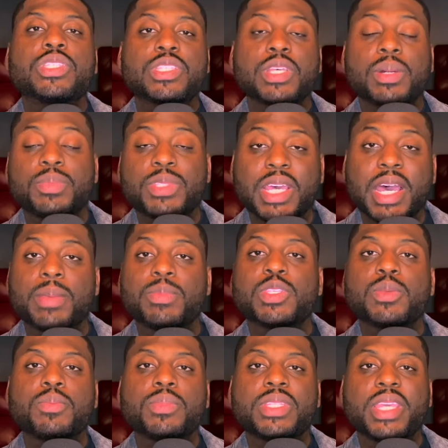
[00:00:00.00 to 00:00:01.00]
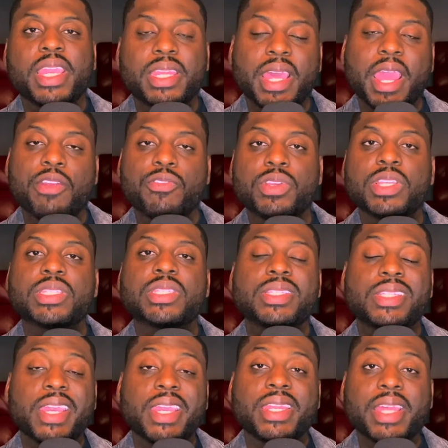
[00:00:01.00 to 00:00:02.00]
sometimes take that risk,
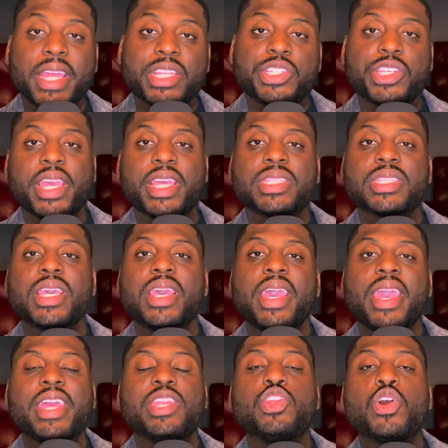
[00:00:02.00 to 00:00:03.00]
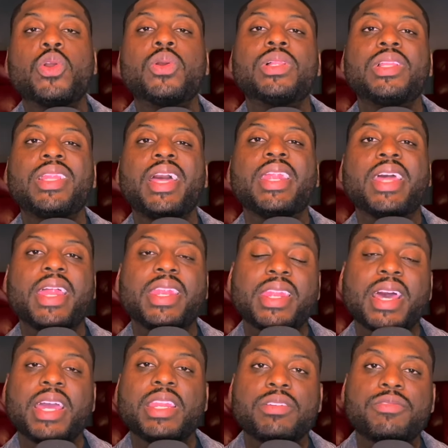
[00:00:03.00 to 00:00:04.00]
take that chance, and don't let that
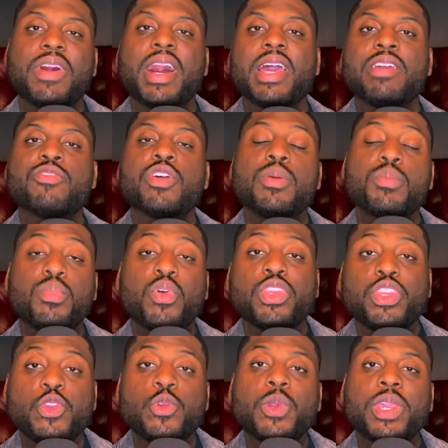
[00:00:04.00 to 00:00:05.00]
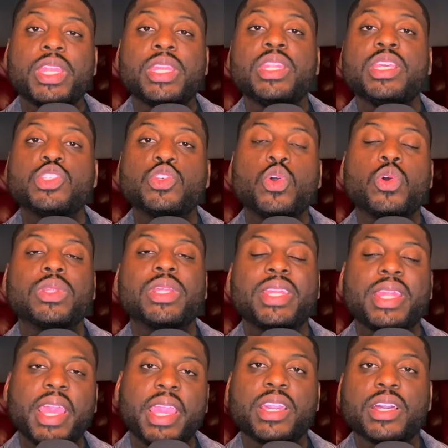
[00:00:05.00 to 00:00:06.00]
nine to five put you in these golden
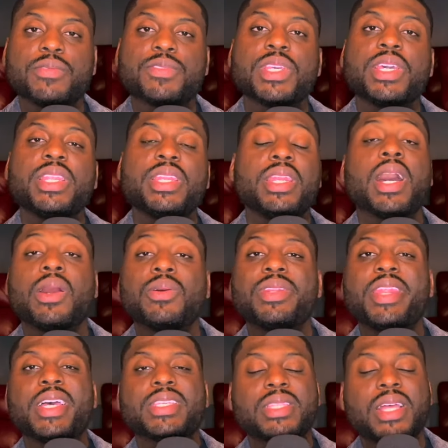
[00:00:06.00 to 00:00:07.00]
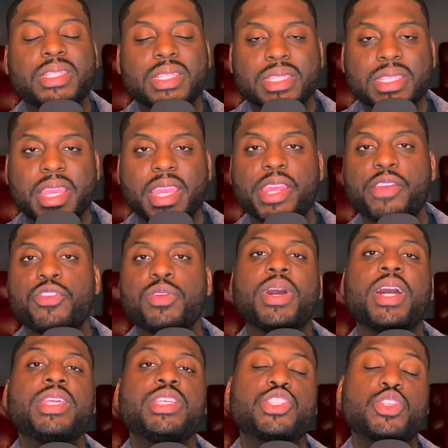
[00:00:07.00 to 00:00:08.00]
handcuffs. Now, that's not to say
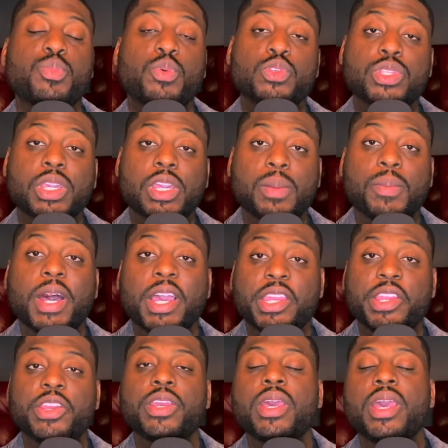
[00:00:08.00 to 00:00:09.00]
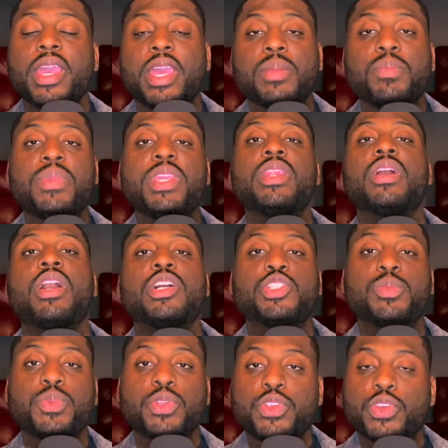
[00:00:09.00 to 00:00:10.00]
everybody's supposed to come out here and be an
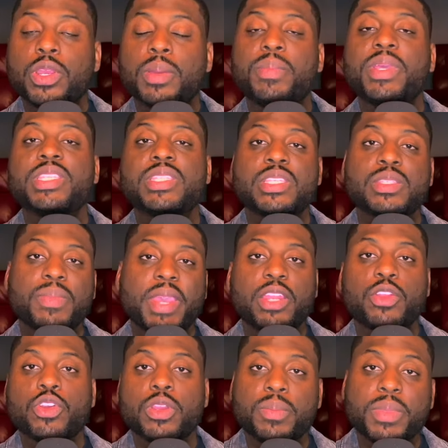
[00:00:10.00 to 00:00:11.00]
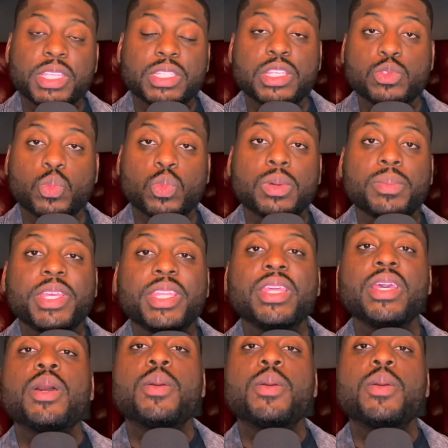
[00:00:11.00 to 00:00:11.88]
entrepreneur, a businessman, or a businesswoman,